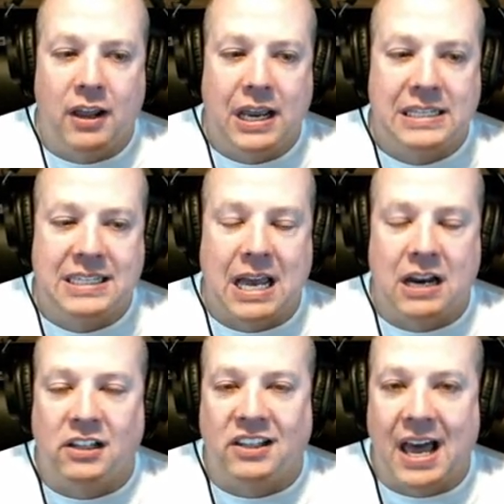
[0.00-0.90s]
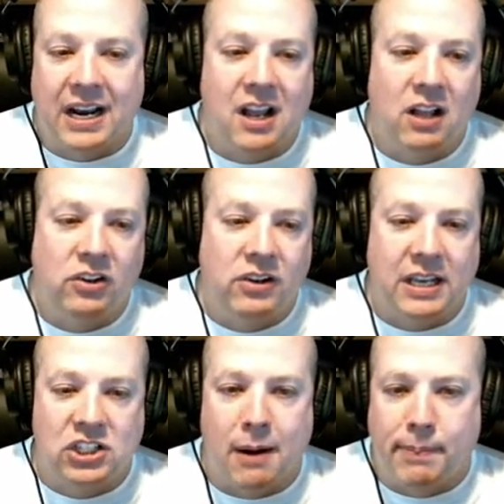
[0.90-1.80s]
It's got a lot of color
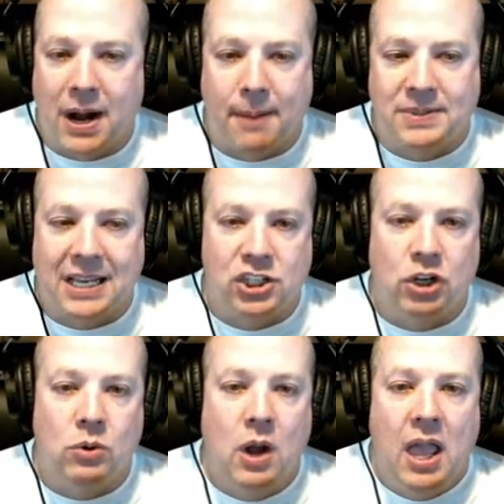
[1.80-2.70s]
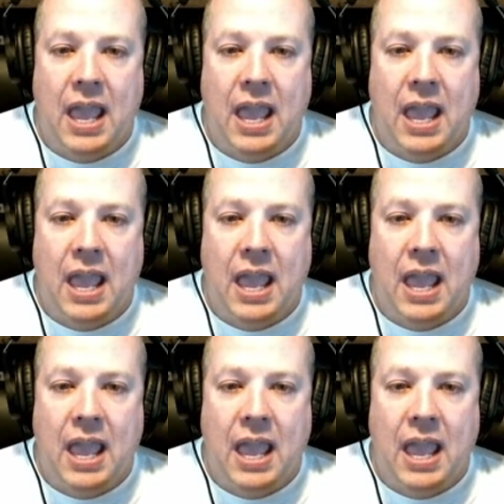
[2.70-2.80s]
that just pops at you.